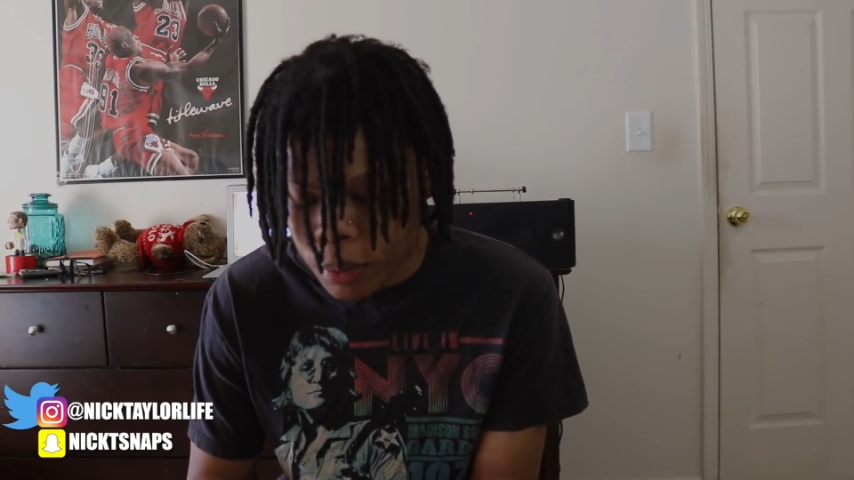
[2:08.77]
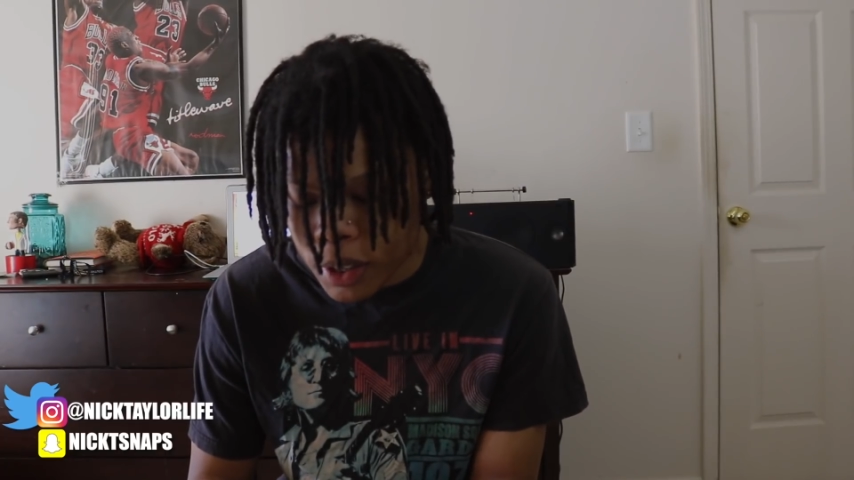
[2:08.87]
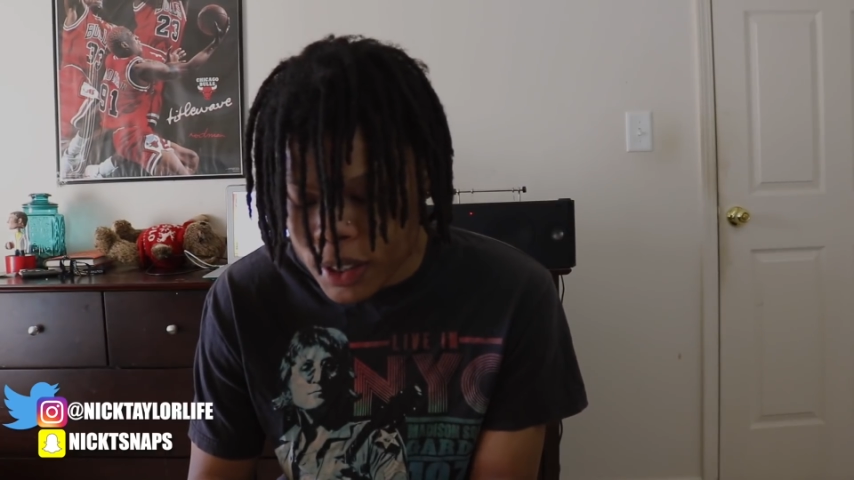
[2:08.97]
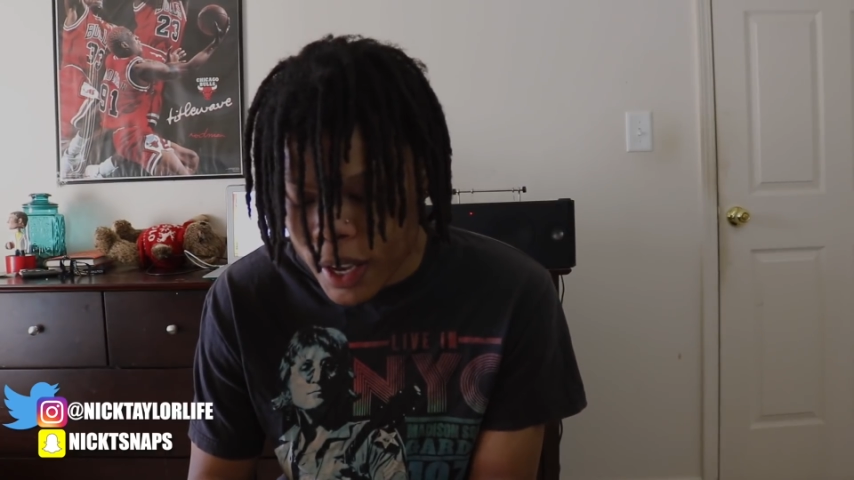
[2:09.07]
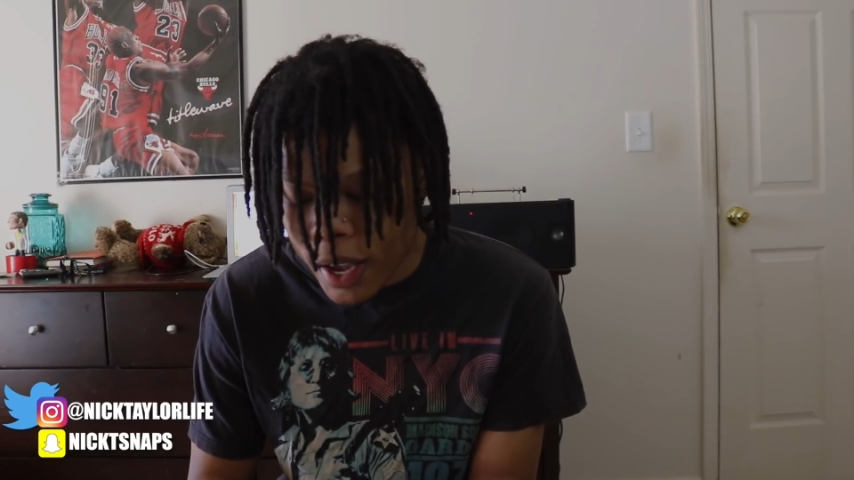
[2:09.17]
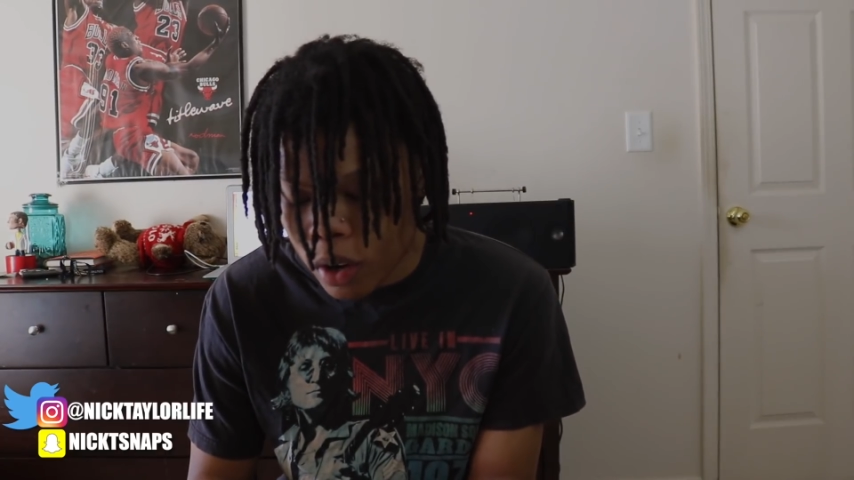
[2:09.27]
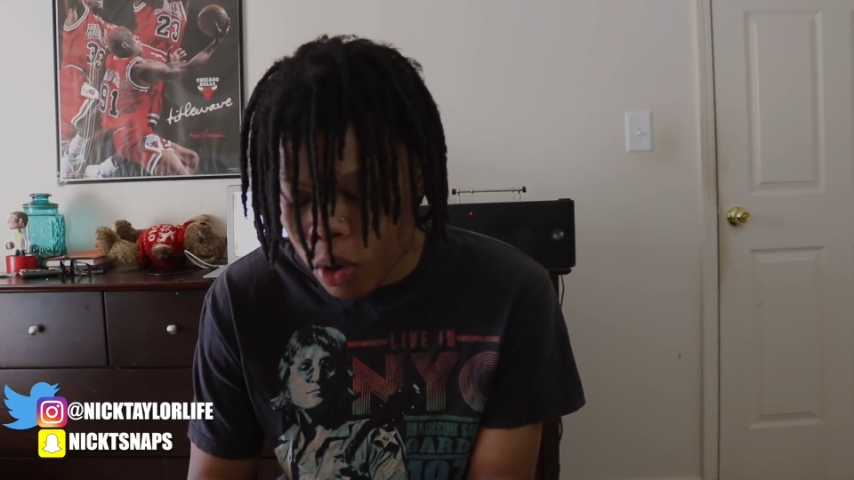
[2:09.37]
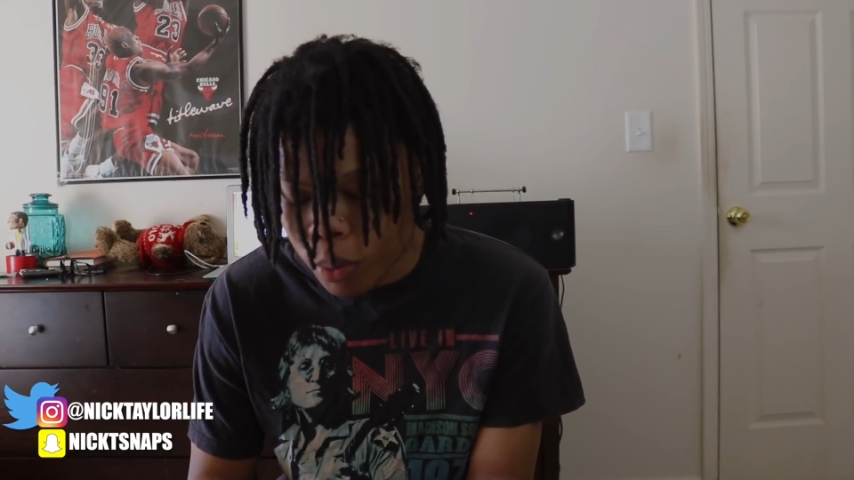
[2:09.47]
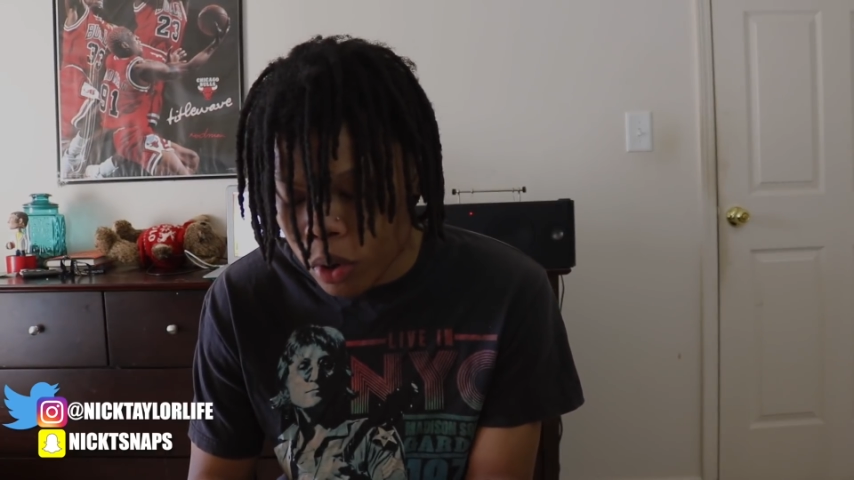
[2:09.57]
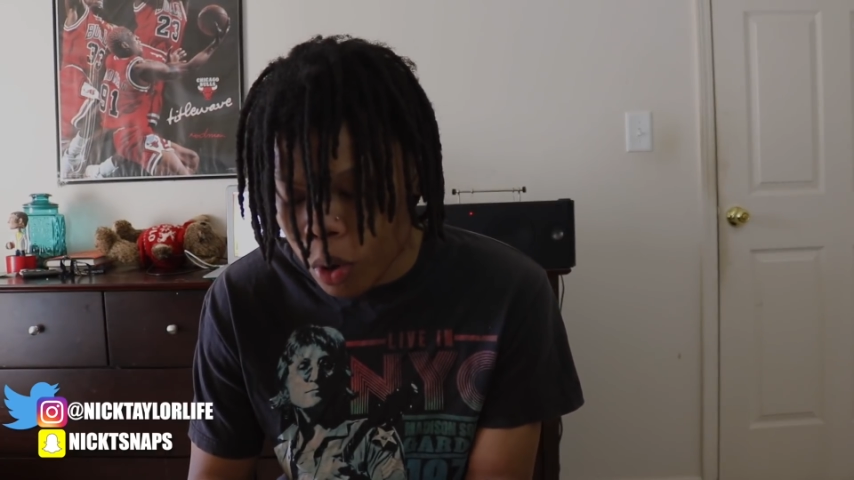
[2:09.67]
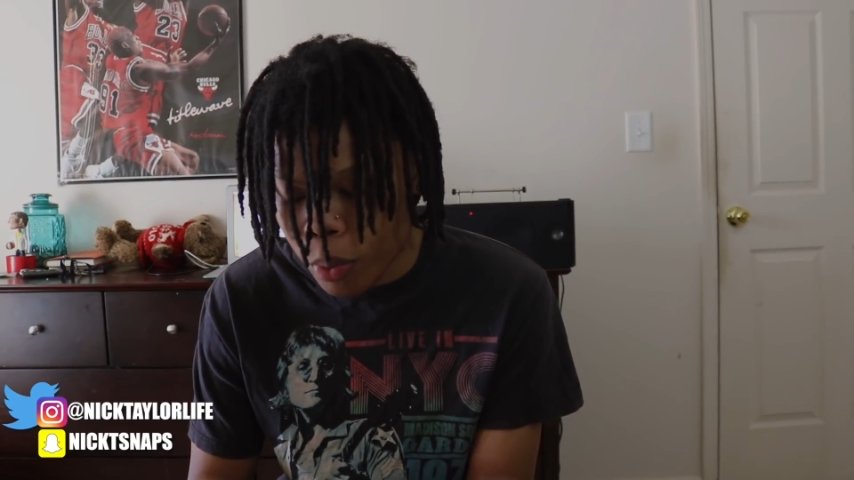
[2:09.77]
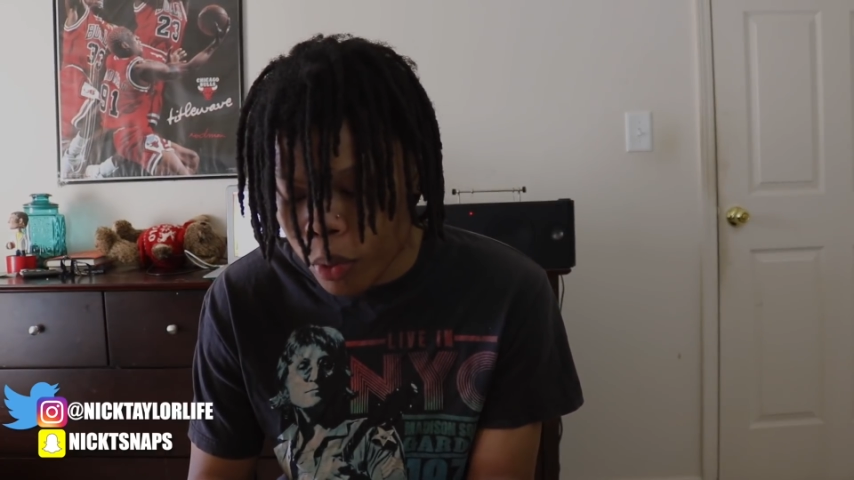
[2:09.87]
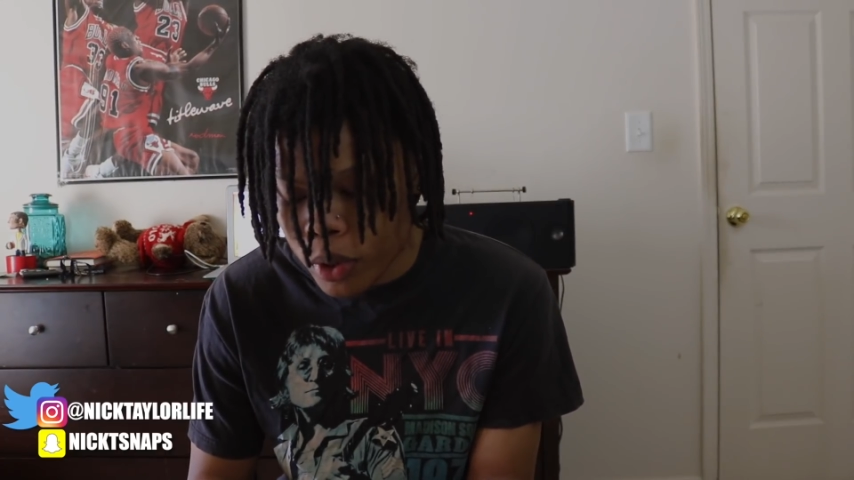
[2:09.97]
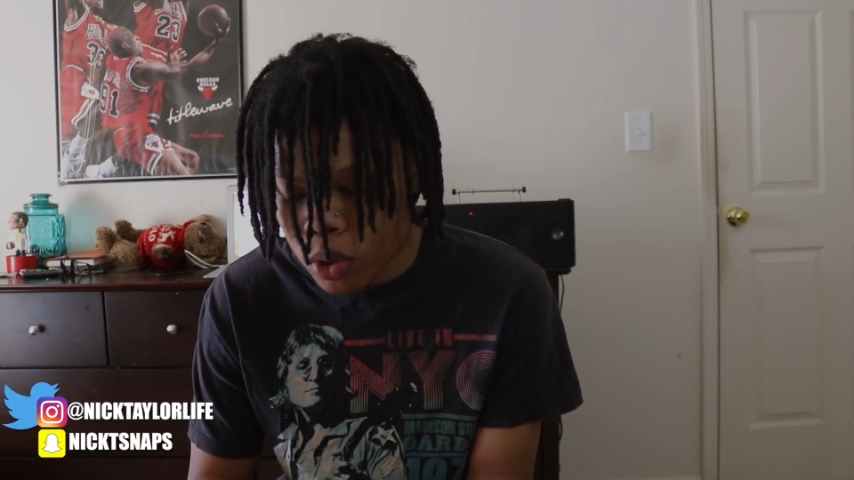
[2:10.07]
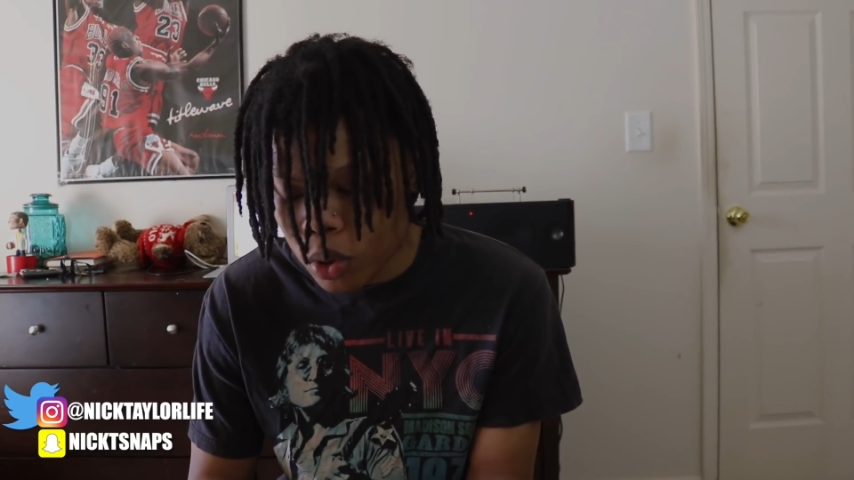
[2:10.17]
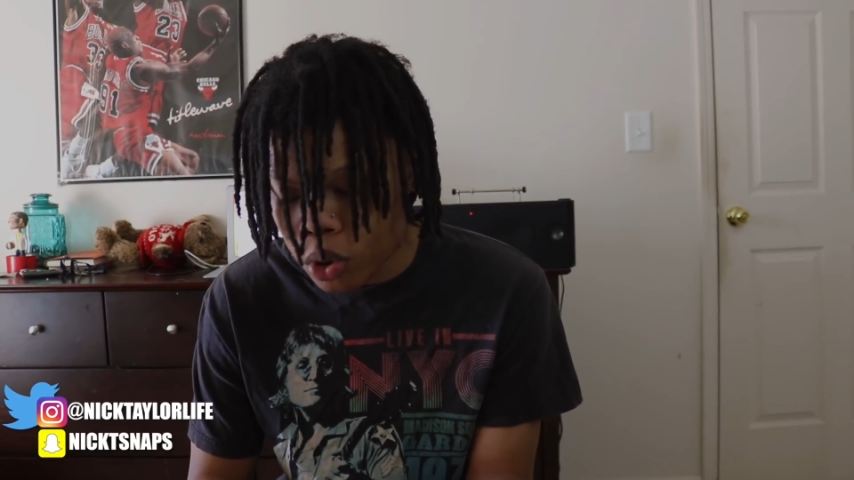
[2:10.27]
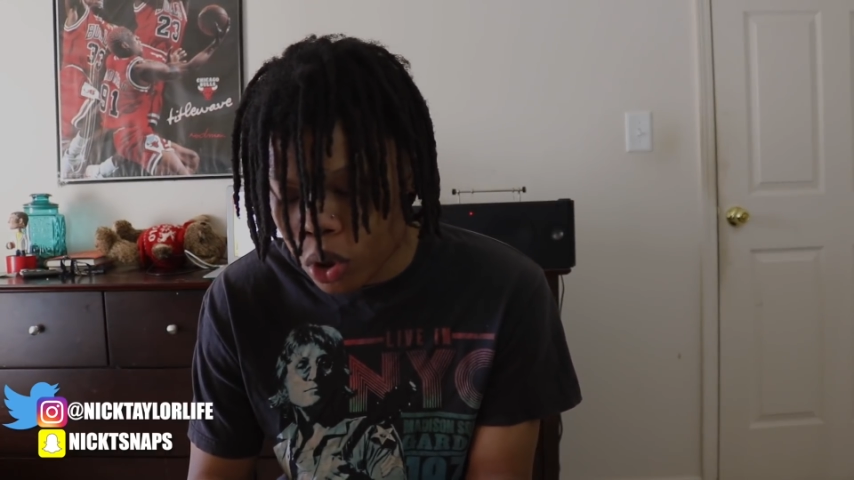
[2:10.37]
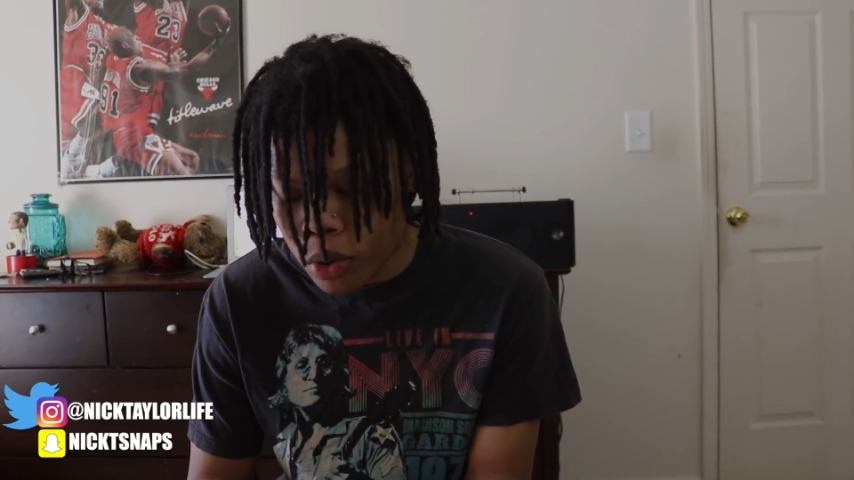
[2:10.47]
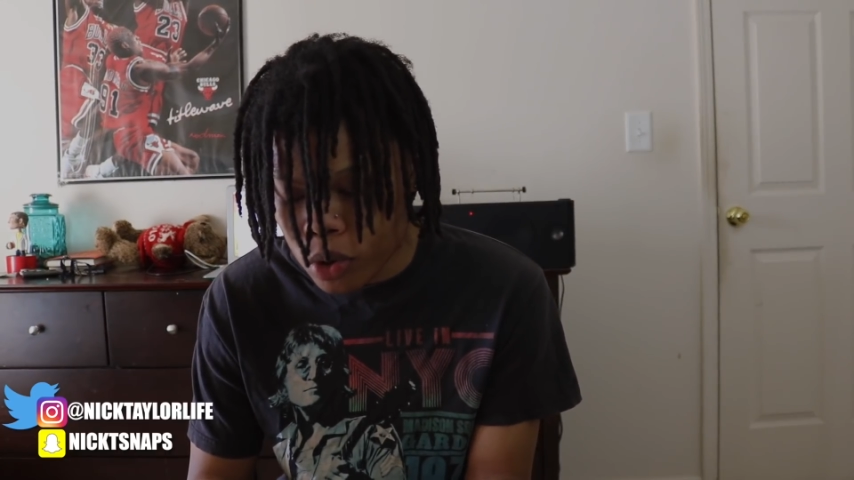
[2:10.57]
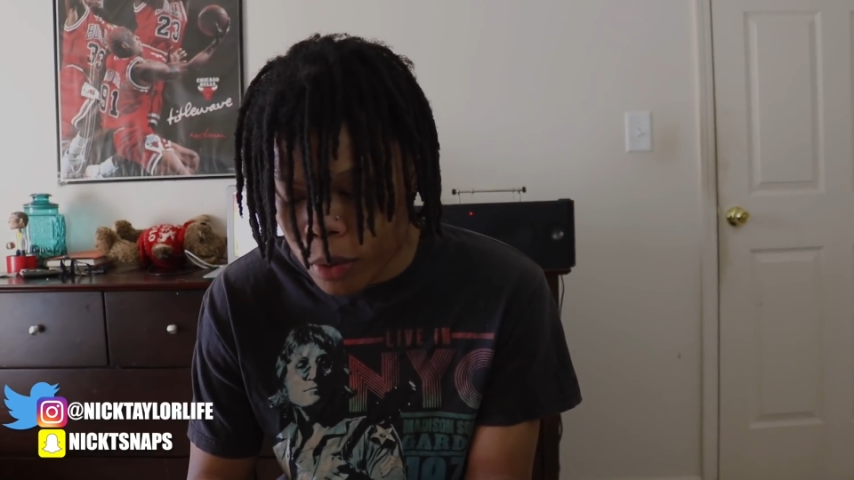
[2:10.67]
because I had no parental
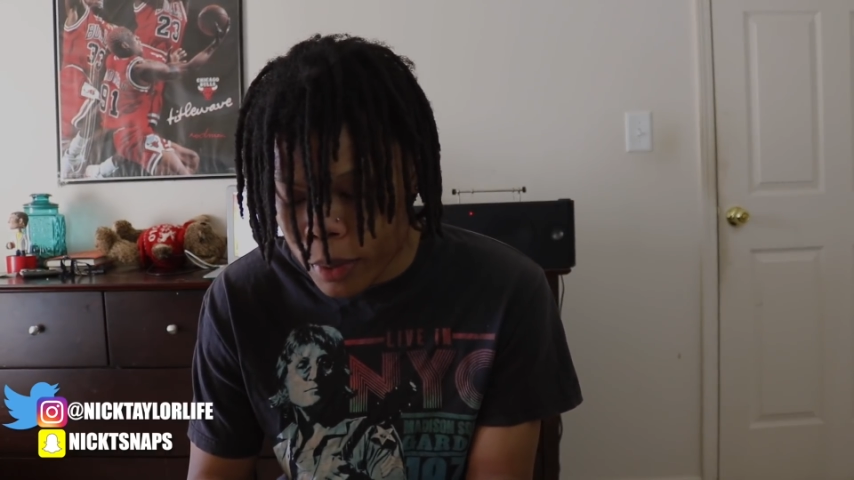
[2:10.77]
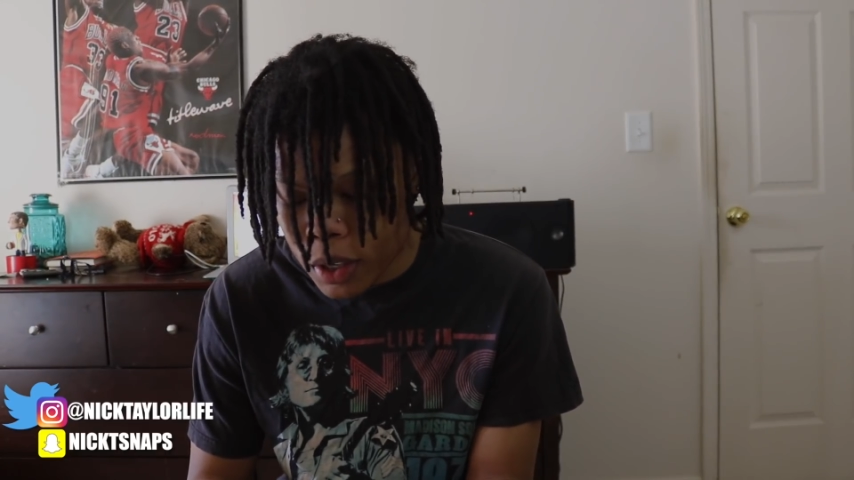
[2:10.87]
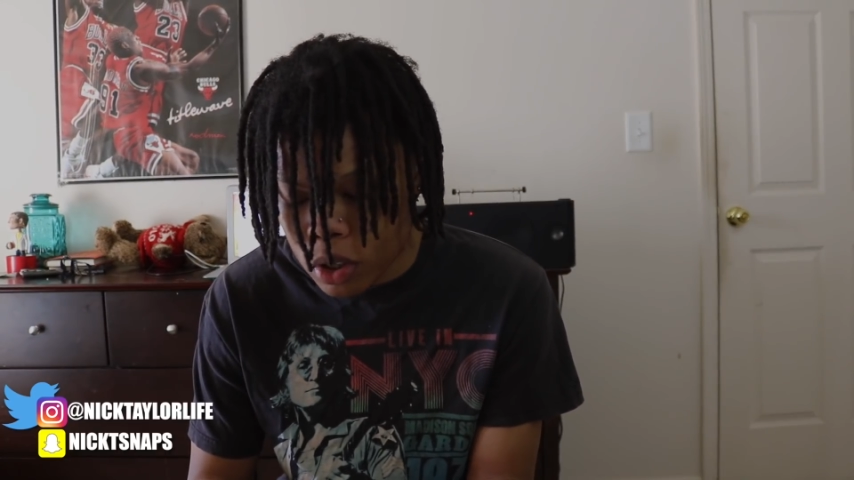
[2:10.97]
controls on me,